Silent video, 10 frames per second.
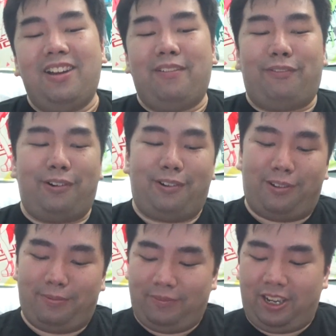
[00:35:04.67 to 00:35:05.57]

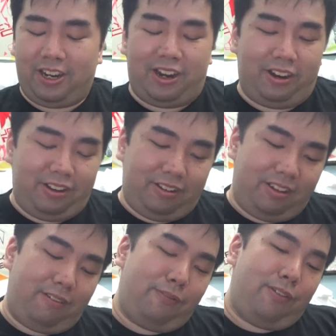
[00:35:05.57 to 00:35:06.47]
for, you know,
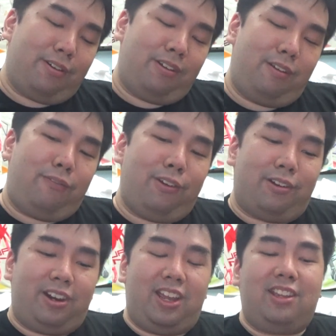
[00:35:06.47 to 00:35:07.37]
if you're if
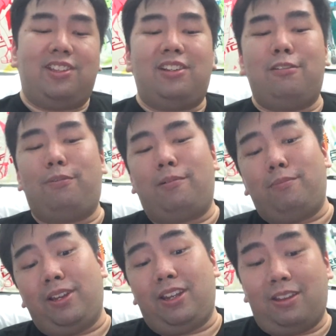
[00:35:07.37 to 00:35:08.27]
you're an Asian, you
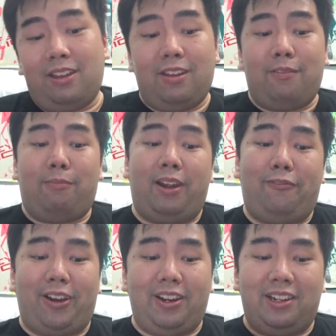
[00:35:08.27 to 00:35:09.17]
probably might
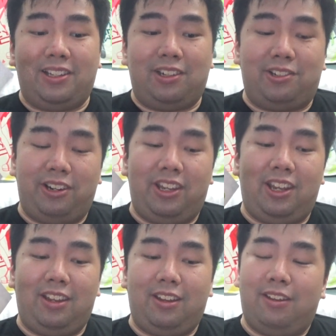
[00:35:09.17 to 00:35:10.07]
find this
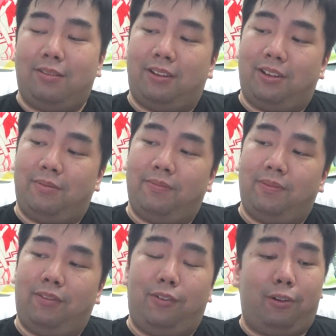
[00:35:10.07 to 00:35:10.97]
intriguing.
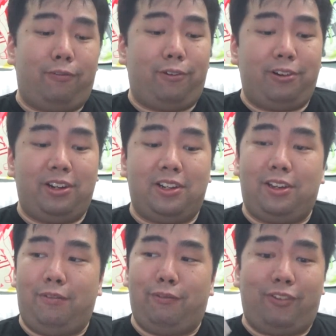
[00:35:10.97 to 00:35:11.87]
Um, if you're a foreigner,
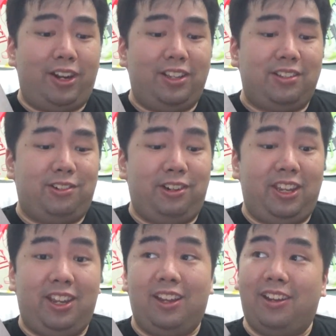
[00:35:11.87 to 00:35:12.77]
if you find this
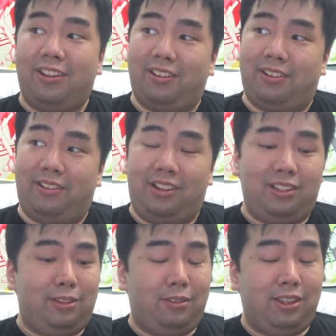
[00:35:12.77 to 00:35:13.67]
intriguing, uh,
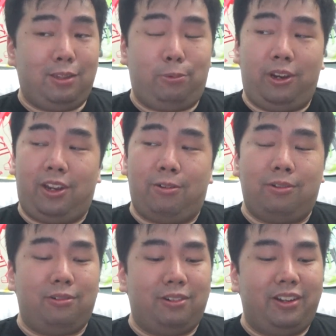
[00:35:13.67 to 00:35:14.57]
that's that's pretty
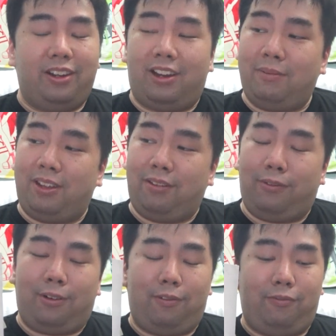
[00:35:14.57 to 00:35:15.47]
cool. I mean, if
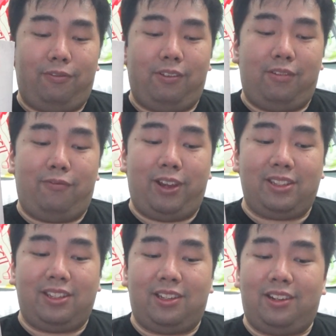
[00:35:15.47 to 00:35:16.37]
you're
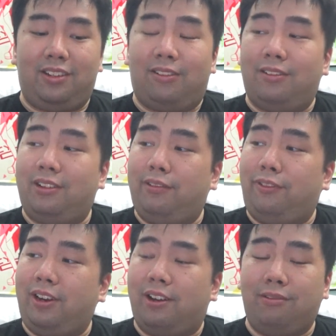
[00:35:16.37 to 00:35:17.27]
invested in all the
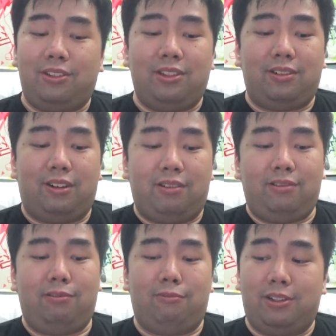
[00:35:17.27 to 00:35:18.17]
different cultures
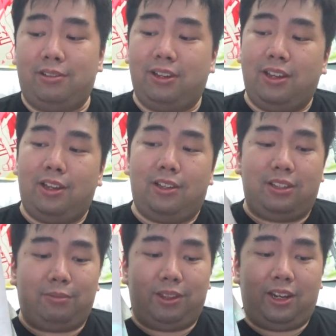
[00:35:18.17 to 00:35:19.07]
around the world,
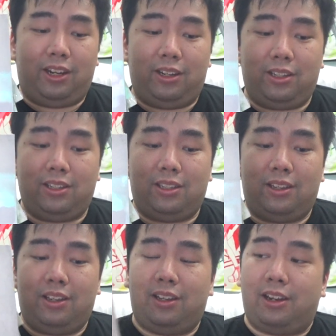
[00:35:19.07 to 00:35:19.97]
something like this
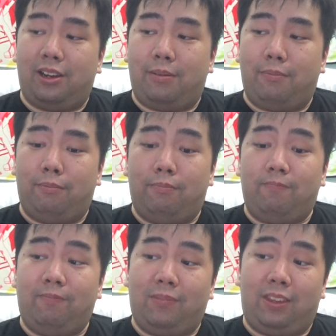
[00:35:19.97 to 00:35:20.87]
um,
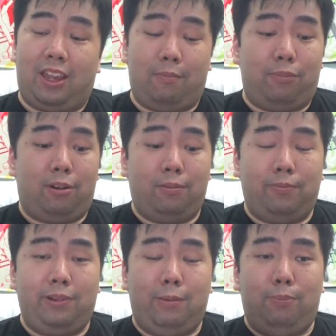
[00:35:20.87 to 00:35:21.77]
can
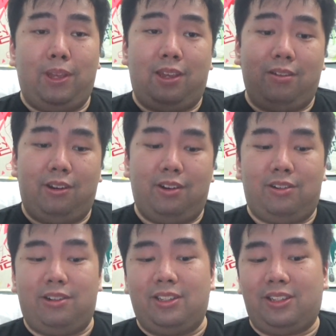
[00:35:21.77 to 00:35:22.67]
probably pique your
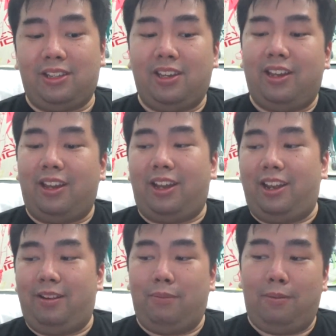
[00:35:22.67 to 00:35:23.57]
interest,
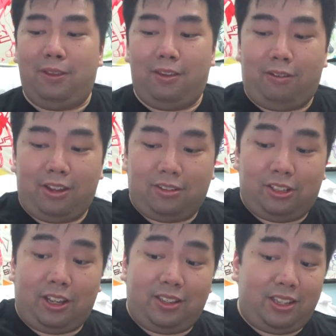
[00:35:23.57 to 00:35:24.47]
and maybe you can
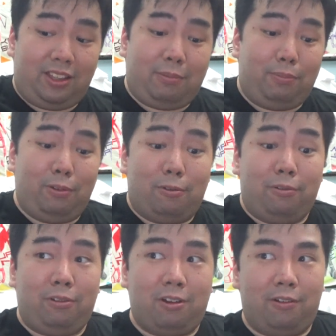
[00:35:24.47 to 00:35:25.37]
sh set up your
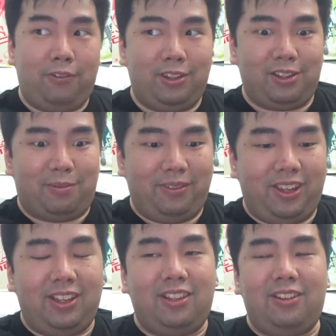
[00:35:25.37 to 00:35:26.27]
own coffee shop
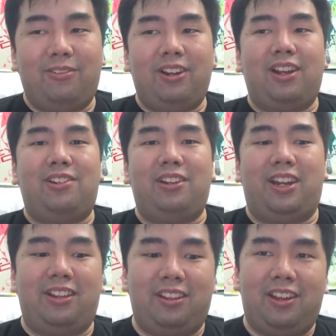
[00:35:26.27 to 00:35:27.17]
in your own country
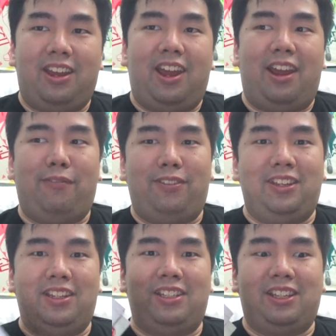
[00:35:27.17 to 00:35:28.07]
and have
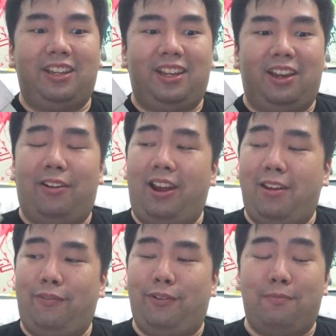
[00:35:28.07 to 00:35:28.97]
this, or
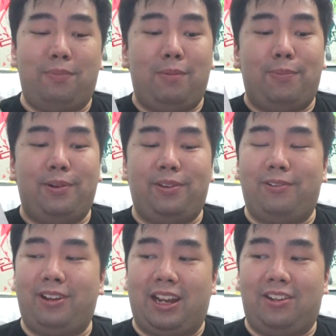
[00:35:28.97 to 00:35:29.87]
have your own people in
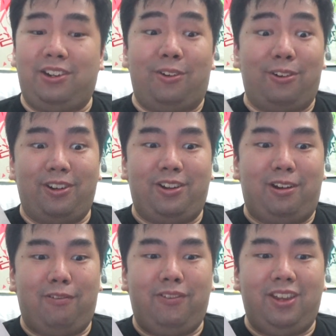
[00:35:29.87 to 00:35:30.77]
your own country order
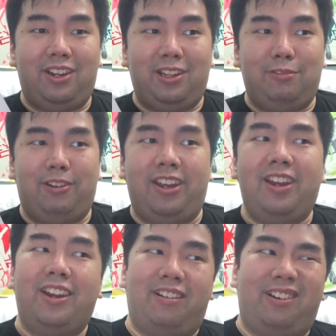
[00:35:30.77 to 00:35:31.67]
coffee in this way,
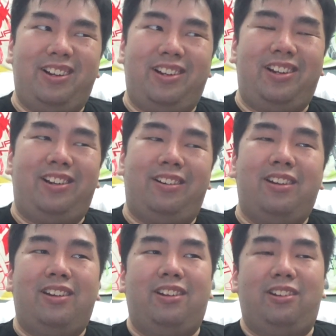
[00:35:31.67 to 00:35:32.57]
rather than,
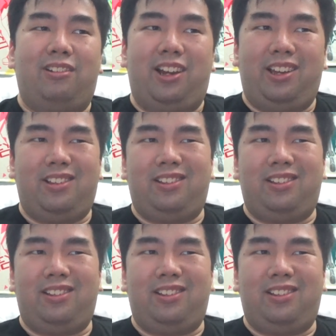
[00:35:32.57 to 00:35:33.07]
you know, like